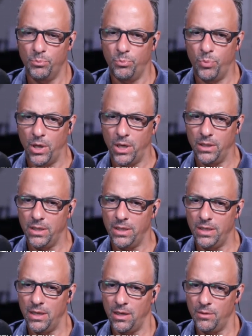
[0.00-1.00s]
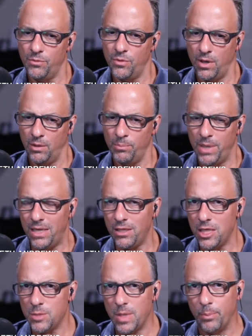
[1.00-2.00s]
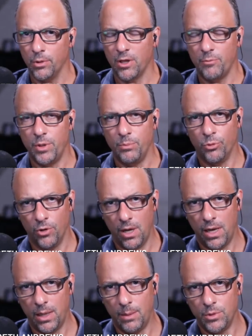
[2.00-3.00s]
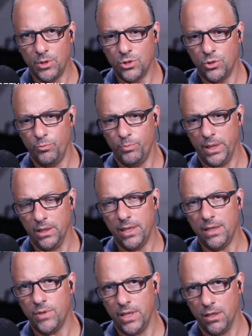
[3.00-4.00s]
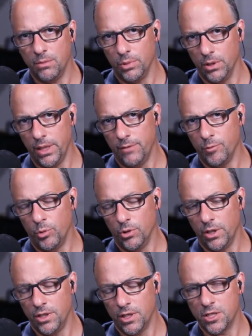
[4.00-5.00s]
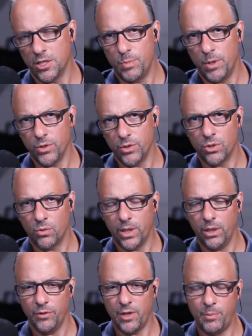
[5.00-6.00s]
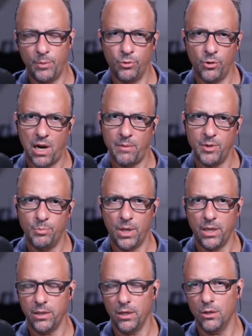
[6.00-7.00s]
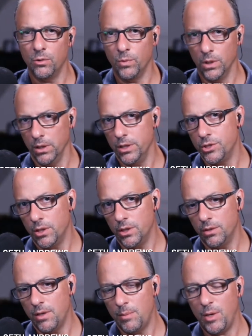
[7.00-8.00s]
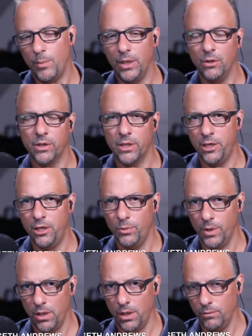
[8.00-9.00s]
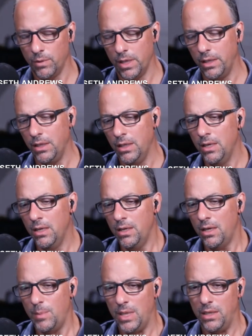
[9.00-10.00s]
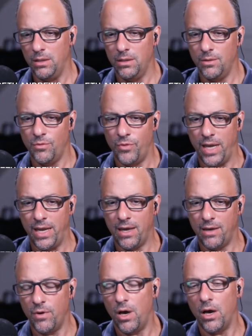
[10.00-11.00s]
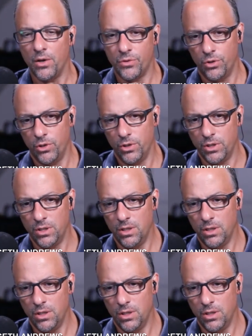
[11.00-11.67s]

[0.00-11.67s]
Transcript: but uh, uh, many of these people have been primed to believe the unbelievable and the conspiratorial. They've been primed by their religion. I mean, we look at QAnon, right? I mean, they have othered